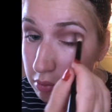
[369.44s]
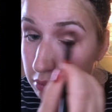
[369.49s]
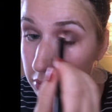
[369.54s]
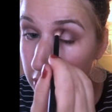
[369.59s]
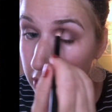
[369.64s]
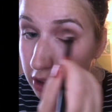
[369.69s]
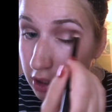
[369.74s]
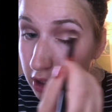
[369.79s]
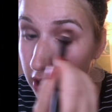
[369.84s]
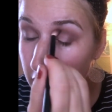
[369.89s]

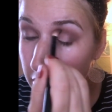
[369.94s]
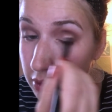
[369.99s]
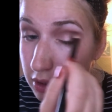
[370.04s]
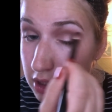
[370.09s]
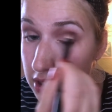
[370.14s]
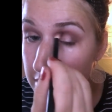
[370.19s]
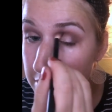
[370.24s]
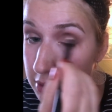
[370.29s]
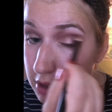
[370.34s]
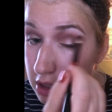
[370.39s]
Blend it out with
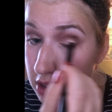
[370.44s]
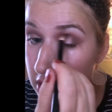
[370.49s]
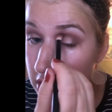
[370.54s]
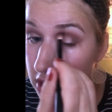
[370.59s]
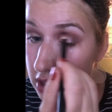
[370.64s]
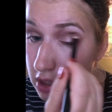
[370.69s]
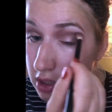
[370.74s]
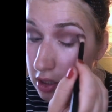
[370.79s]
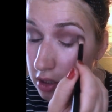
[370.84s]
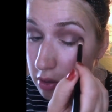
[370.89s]
this brush
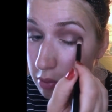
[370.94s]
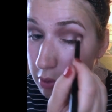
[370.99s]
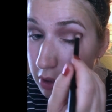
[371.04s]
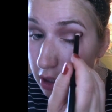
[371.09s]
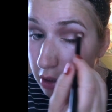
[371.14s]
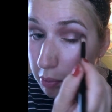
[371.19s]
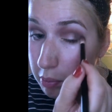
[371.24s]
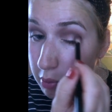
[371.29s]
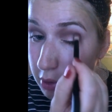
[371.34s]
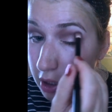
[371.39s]
because it's a little
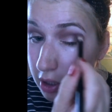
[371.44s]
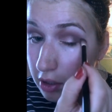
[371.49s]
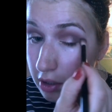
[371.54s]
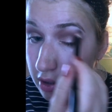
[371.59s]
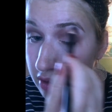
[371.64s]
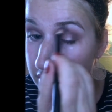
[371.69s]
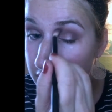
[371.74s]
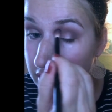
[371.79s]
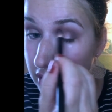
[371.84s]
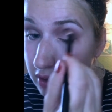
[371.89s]
bit
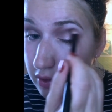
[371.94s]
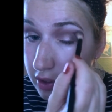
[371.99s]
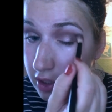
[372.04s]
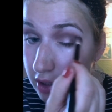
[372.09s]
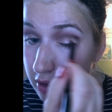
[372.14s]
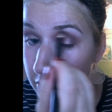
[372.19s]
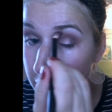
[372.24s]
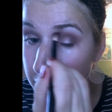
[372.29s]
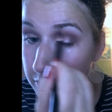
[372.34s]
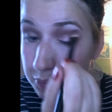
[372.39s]
bigger and
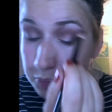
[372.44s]
fluffier.